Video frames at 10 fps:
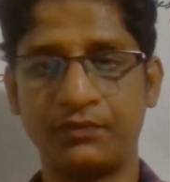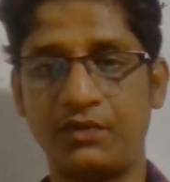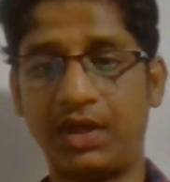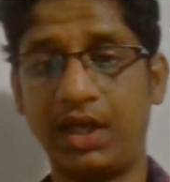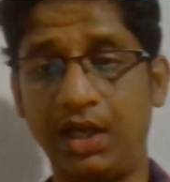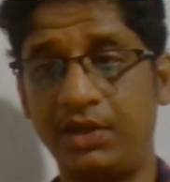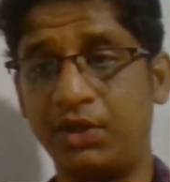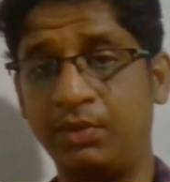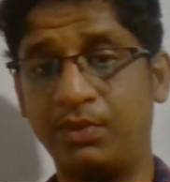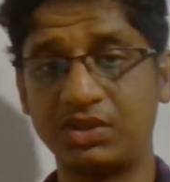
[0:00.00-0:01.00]
While
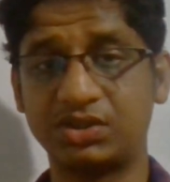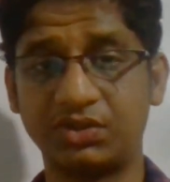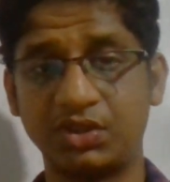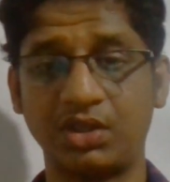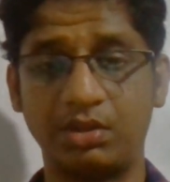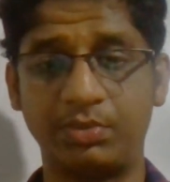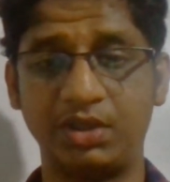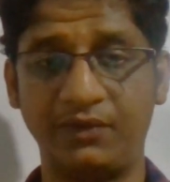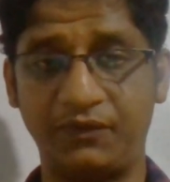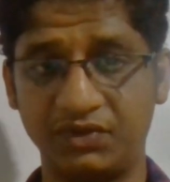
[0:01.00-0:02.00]
now most of the
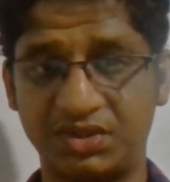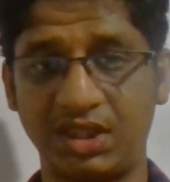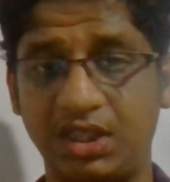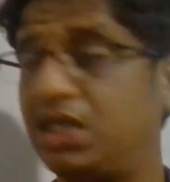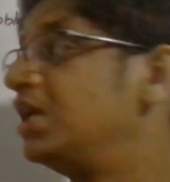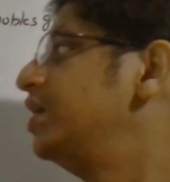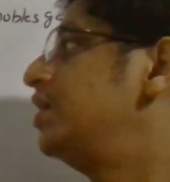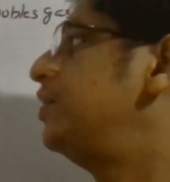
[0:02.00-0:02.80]
compound, if you see,